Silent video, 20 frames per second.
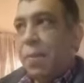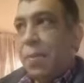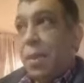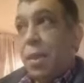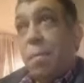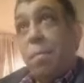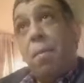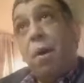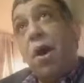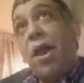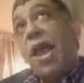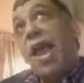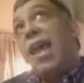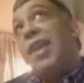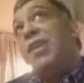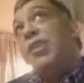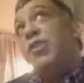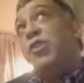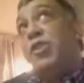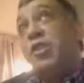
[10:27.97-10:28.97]
My
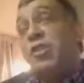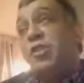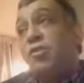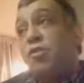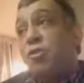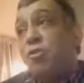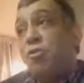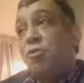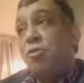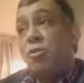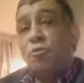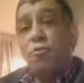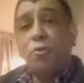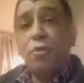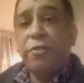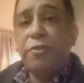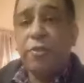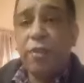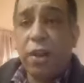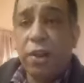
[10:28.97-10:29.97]
energy's through the
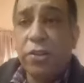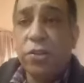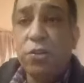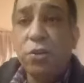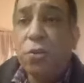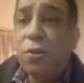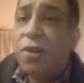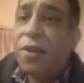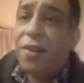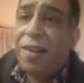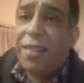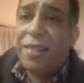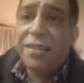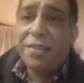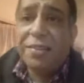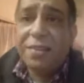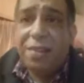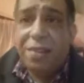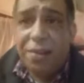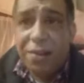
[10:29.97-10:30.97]
roof, and I talk like this
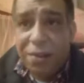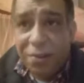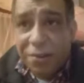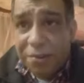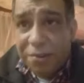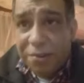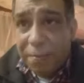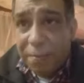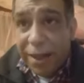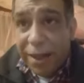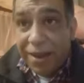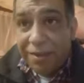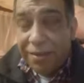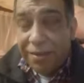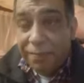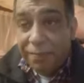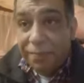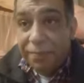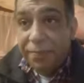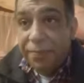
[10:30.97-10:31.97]
till I go to bed.
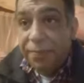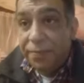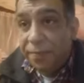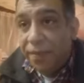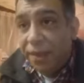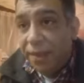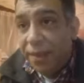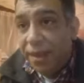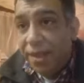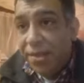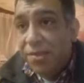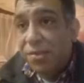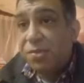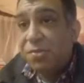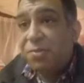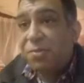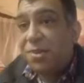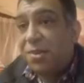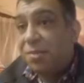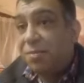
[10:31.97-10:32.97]
Hence
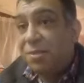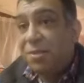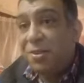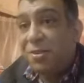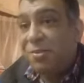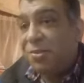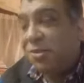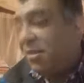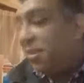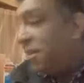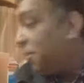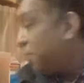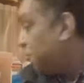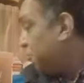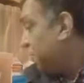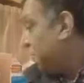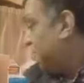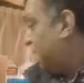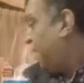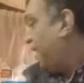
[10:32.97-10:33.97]
why I'm still single.
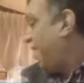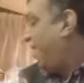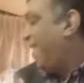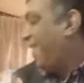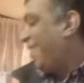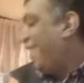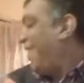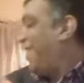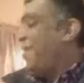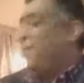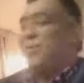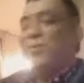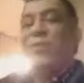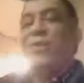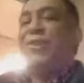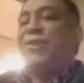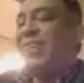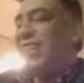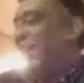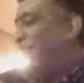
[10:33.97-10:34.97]

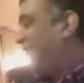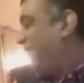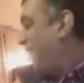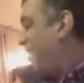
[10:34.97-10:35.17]
Joking.